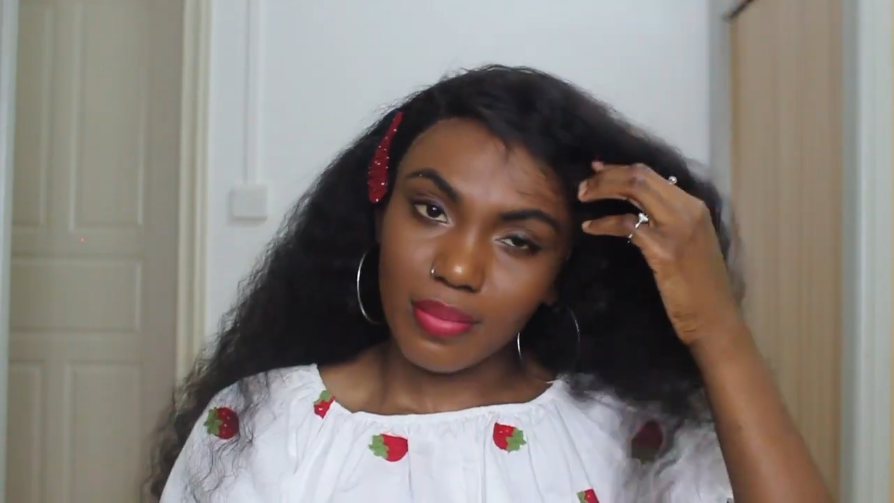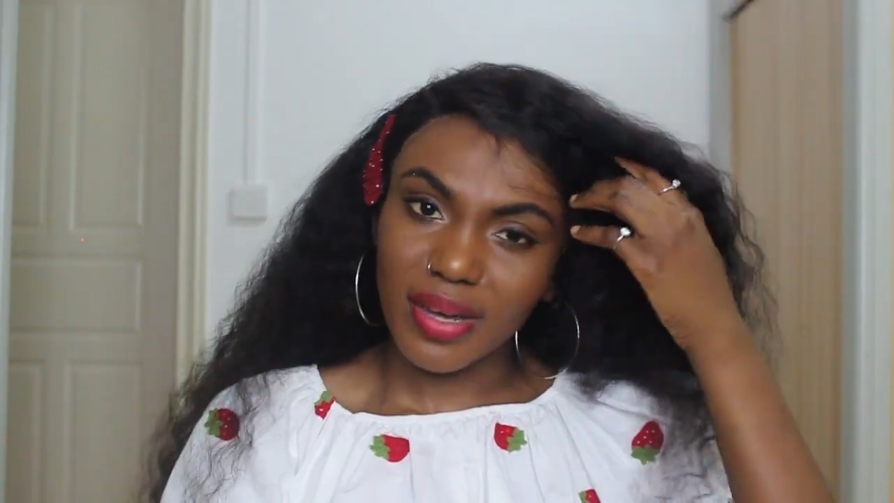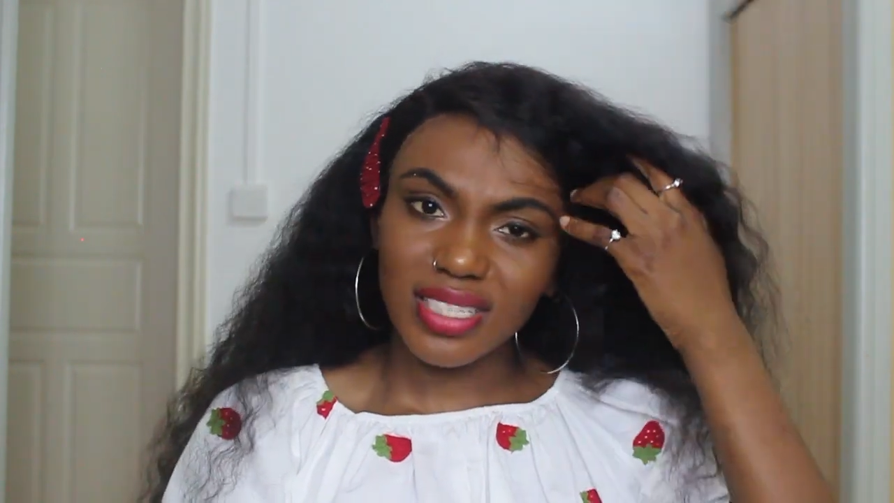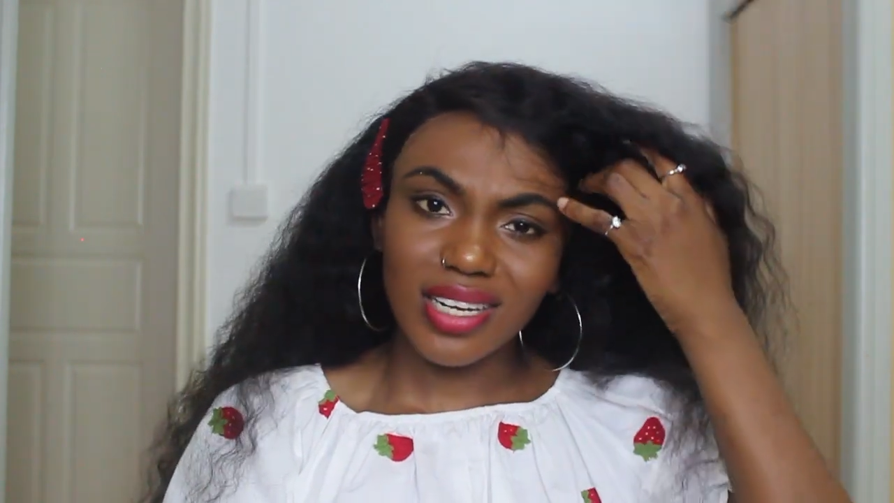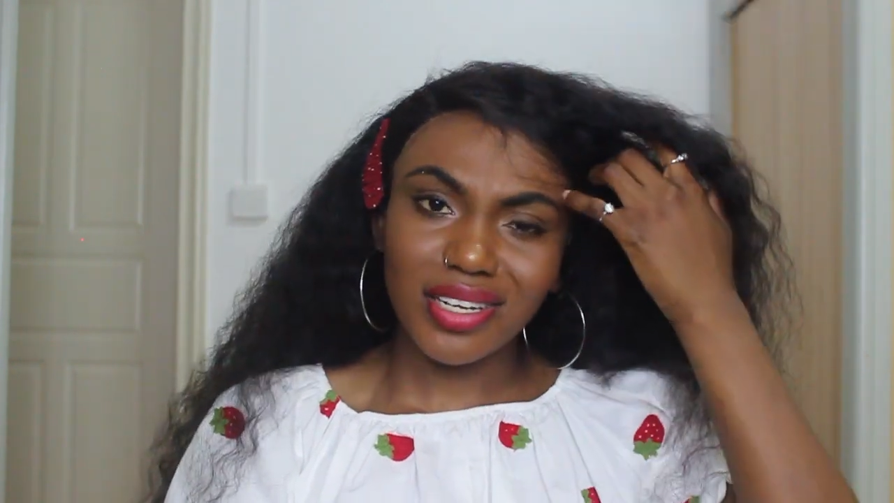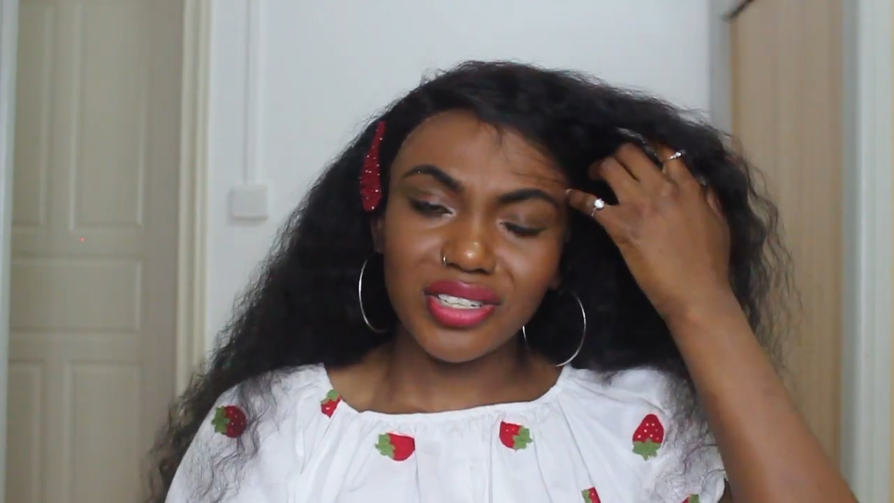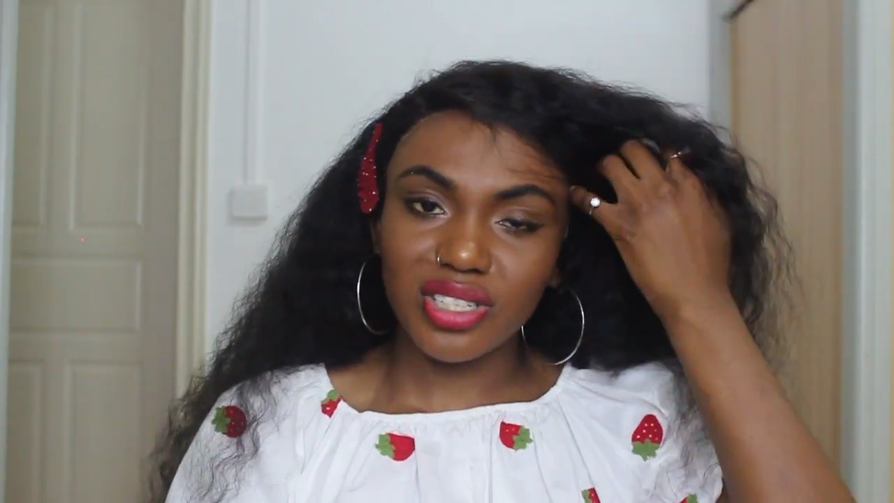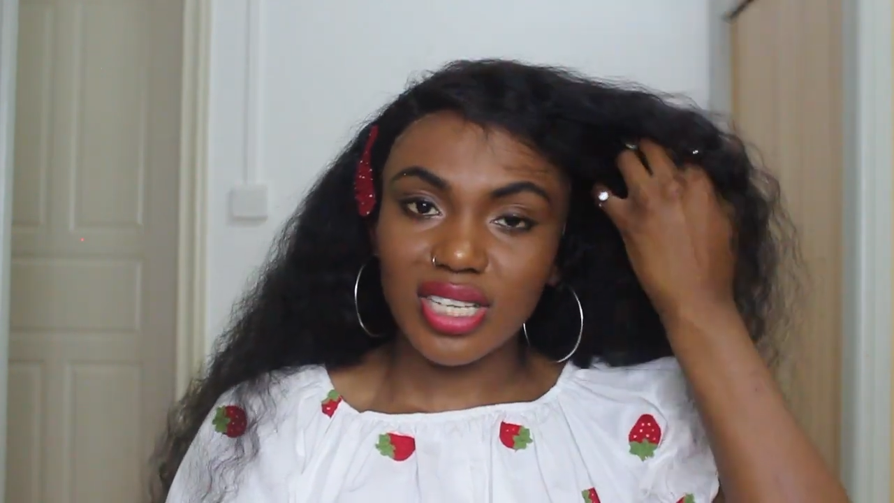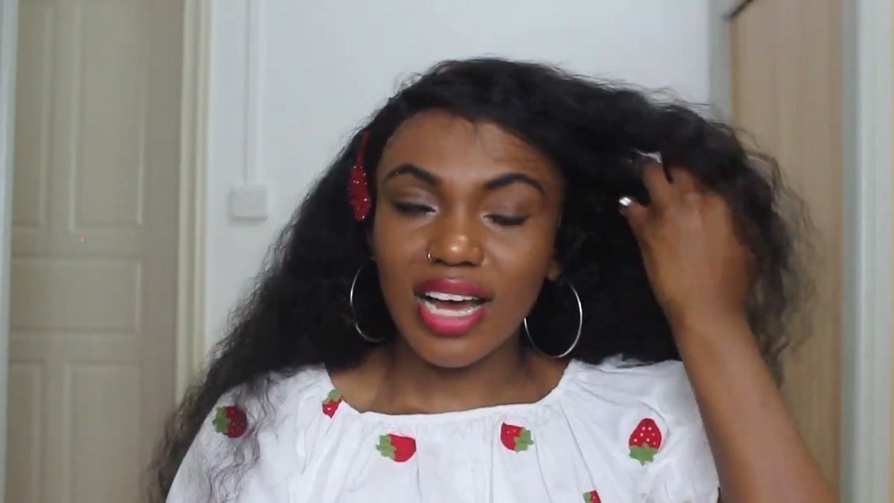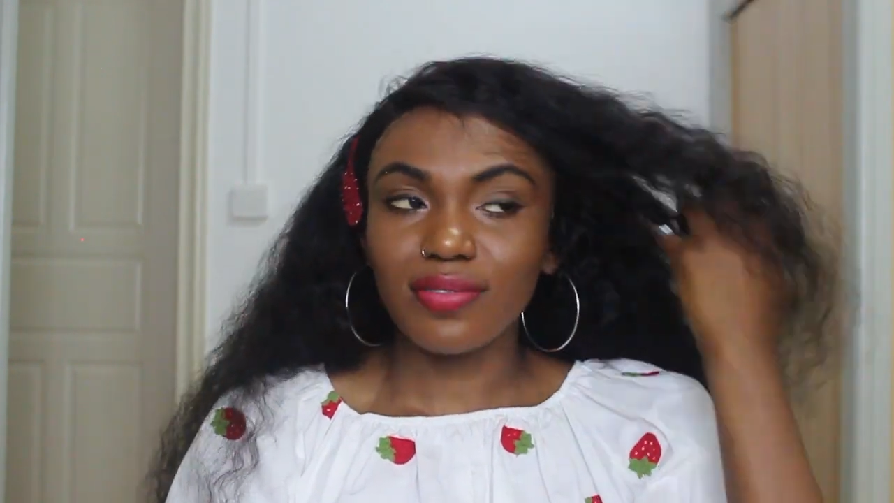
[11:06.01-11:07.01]
basically you
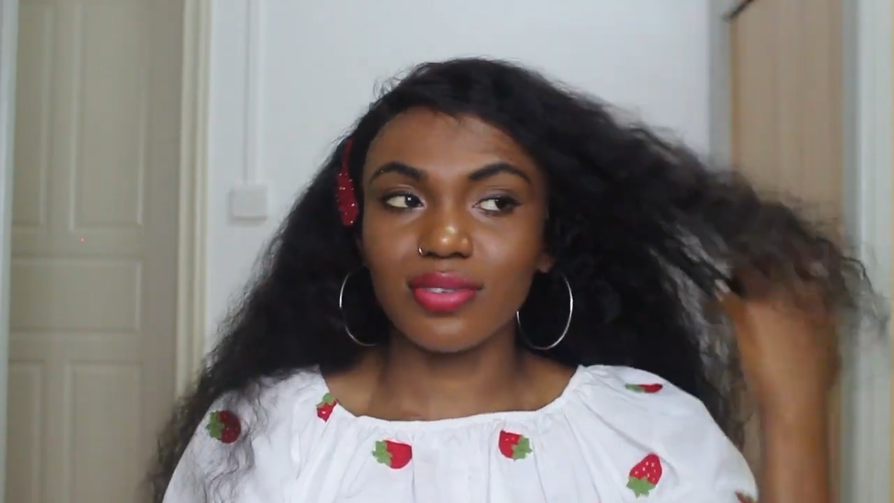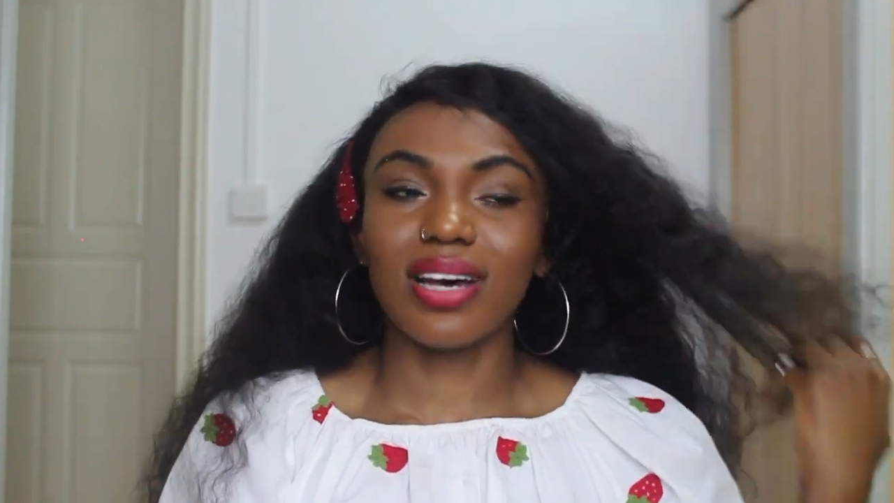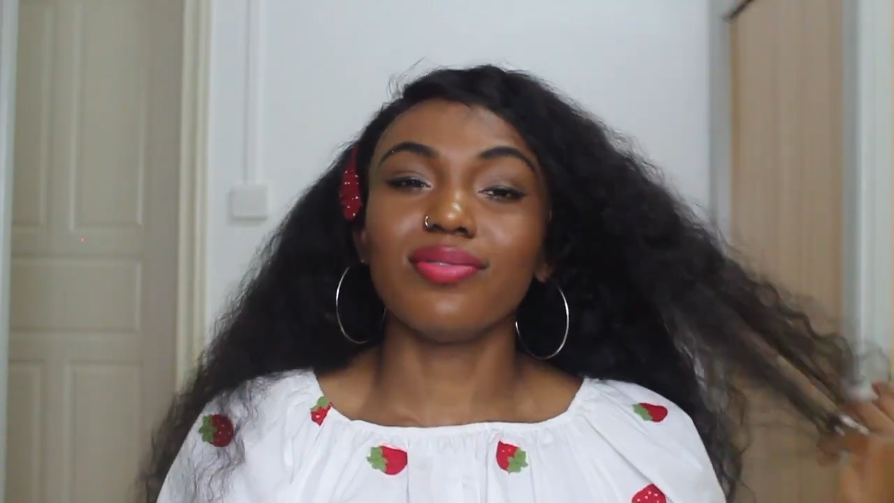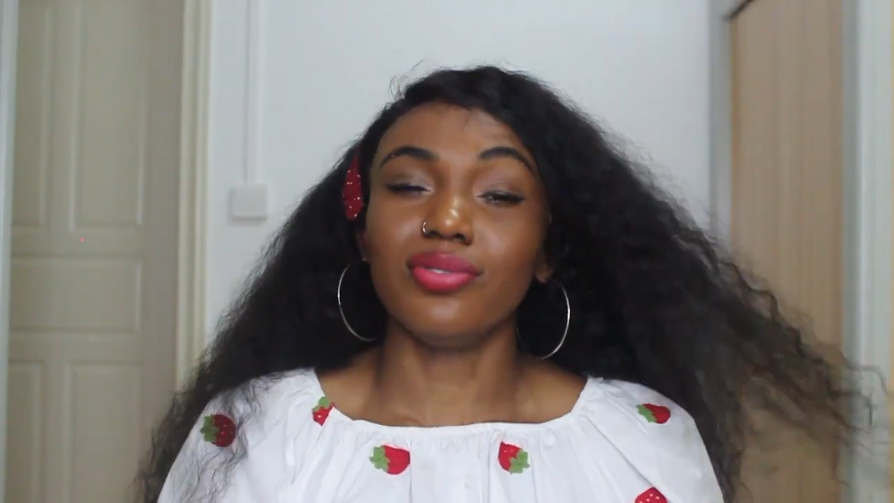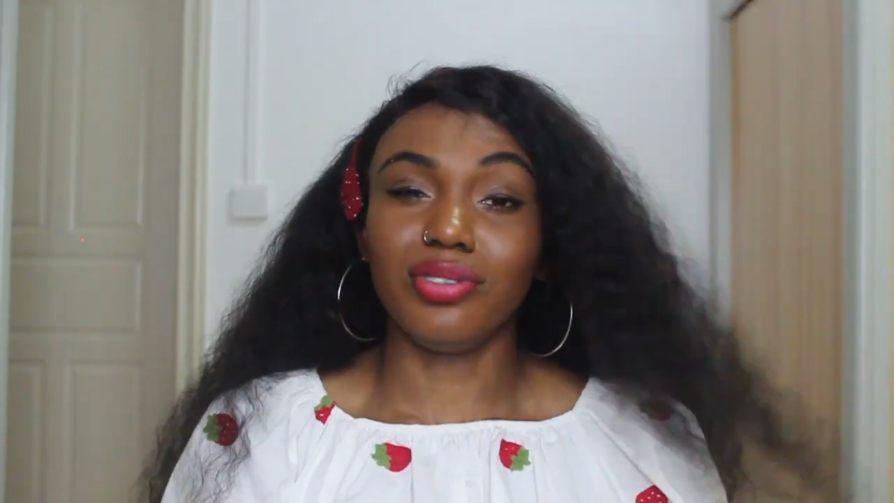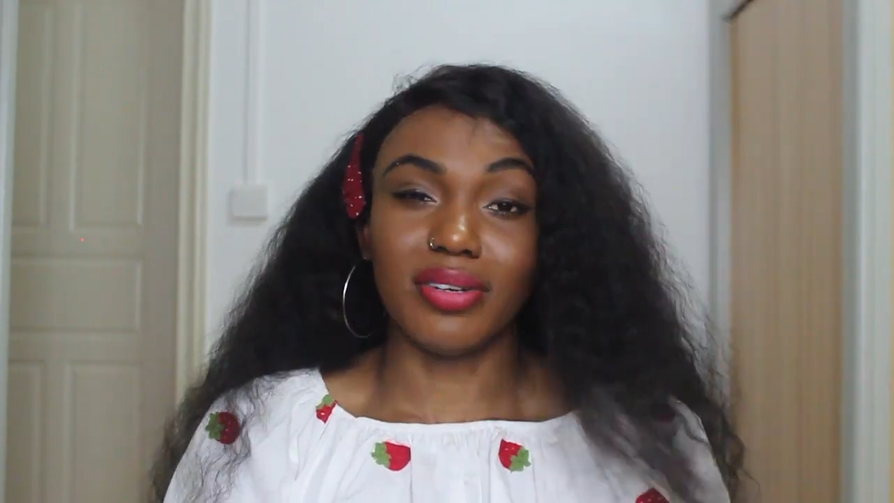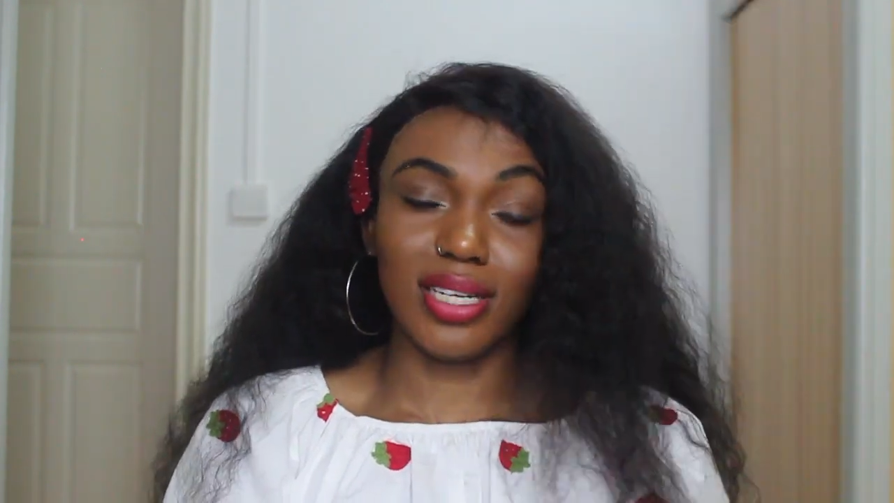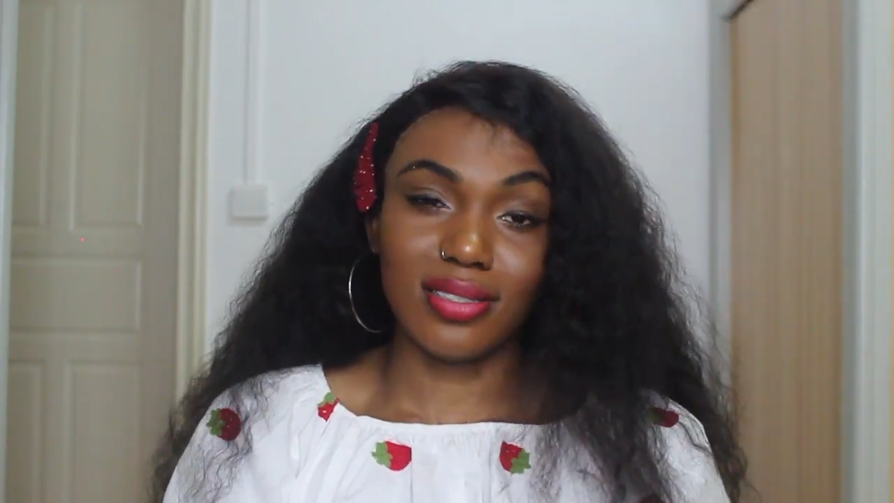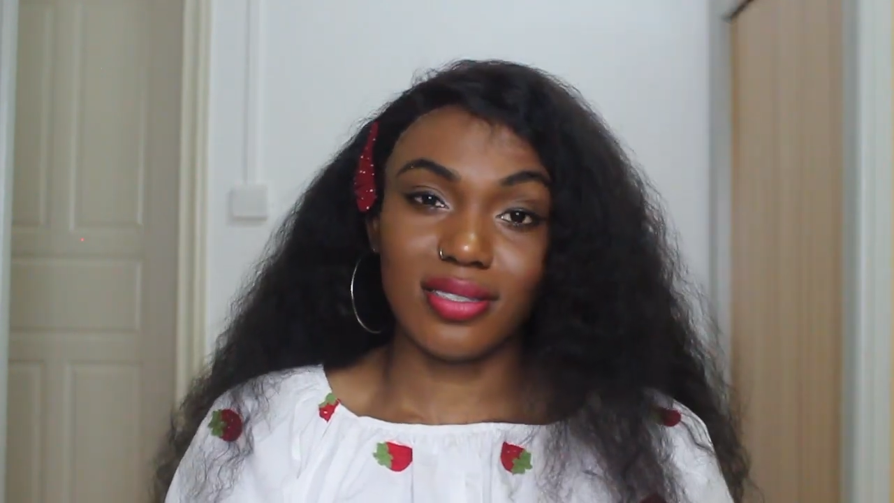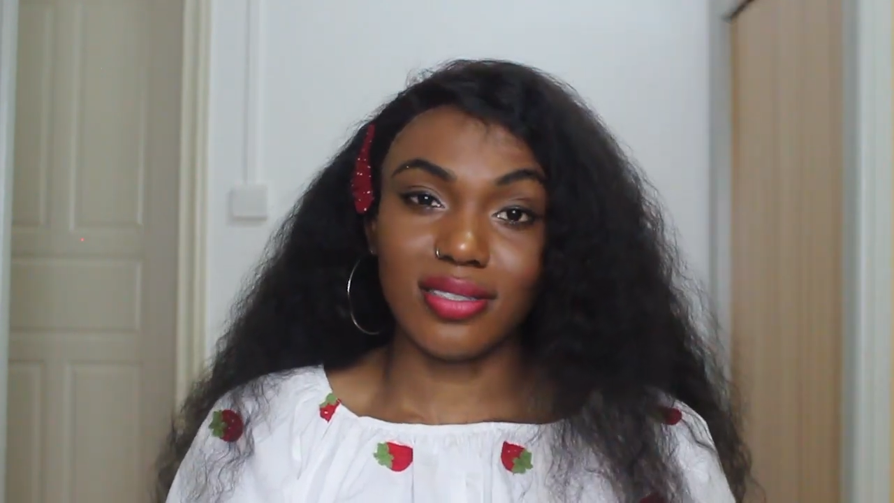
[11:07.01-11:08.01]
just have to have good
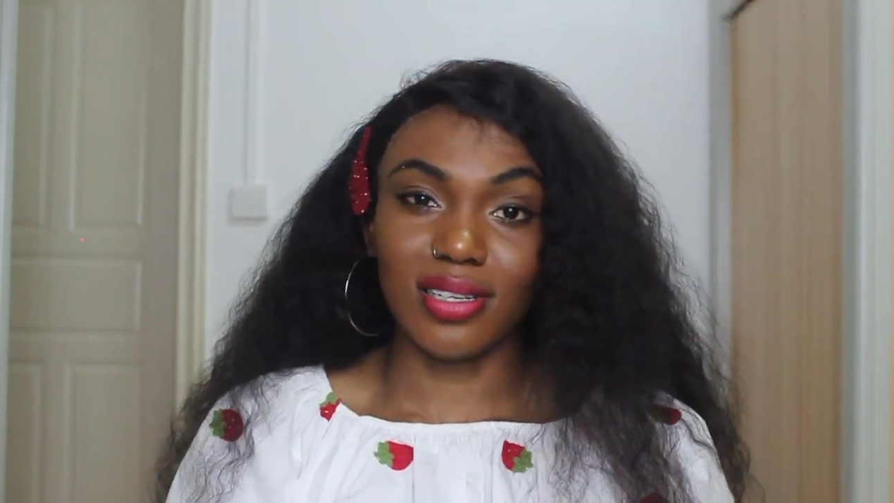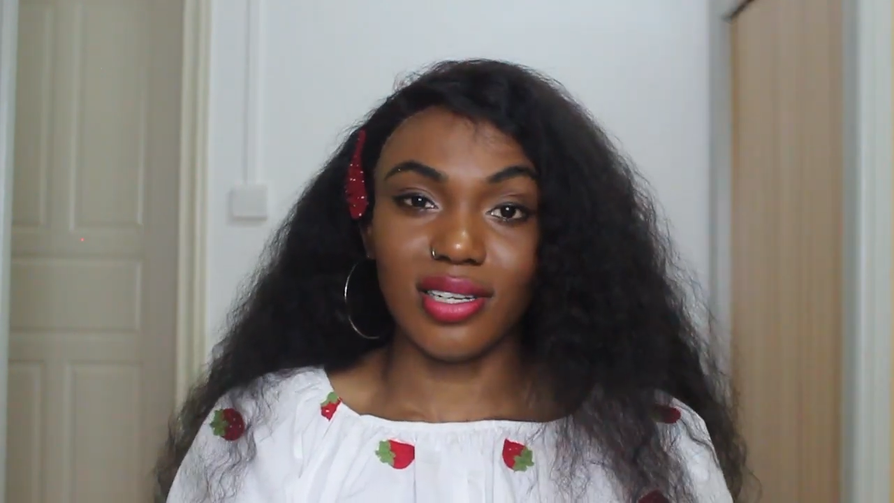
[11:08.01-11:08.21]
grades